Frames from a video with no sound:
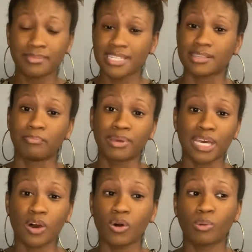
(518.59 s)
And it's a
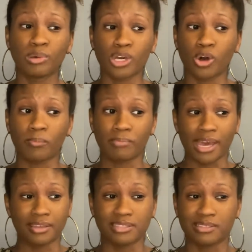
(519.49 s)
big old
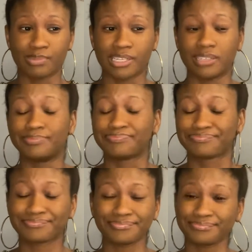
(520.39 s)
mess. But
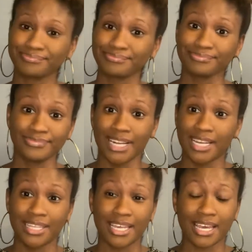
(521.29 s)

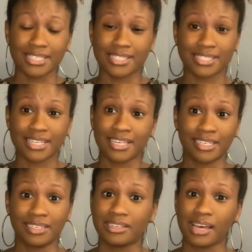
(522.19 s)

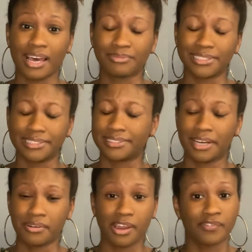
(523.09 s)
I really
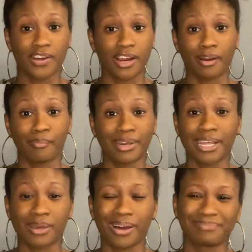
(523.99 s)
don't care for her. But
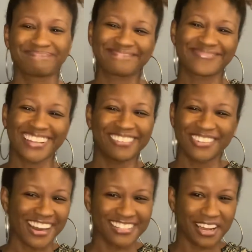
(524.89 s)
anyway, we're
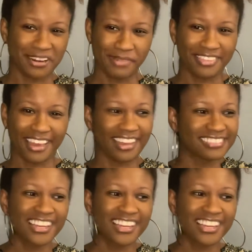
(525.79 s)
not talking about that.